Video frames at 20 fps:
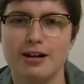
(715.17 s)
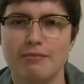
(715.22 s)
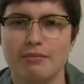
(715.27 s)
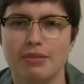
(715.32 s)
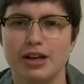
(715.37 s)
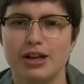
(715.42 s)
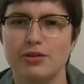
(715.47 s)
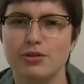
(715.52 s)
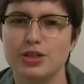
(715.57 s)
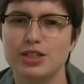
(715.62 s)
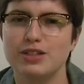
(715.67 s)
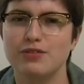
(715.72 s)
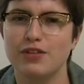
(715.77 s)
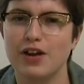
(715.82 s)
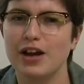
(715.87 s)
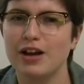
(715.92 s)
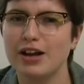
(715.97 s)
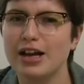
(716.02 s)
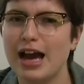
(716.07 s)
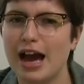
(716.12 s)
but it was
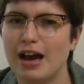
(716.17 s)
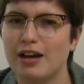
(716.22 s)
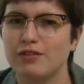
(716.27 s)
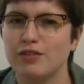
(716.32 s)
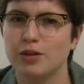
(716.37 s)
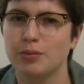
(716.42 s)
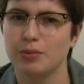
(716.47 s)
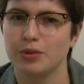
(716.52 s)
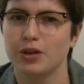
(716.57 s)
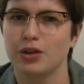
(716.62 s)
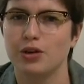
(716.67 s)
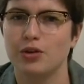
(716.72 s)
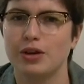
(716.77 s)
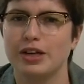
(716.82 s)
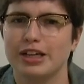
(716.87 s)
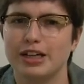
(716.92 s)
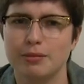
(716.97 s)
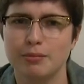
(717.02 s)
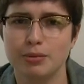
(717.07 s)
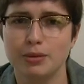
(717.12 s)
very out of the blue
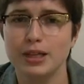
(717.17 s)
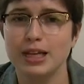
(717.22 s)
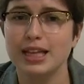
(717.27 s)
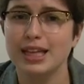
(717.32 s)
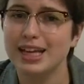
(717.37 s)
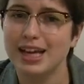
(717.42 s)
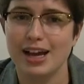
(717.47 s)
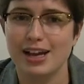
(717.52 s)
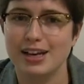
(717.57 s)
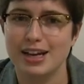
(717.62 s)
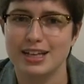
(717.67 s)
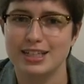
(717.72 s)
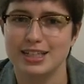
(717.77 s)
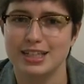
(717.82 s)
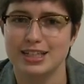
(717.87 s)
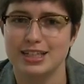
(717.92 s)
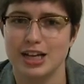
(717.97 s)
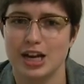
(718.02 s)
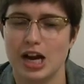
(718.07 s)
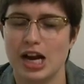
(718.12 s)
and completely
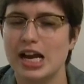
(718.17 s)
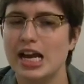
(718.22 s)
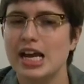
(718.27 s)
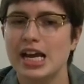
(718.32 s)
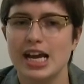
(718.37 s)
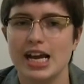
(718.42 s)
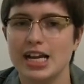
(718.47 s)
unnecessary.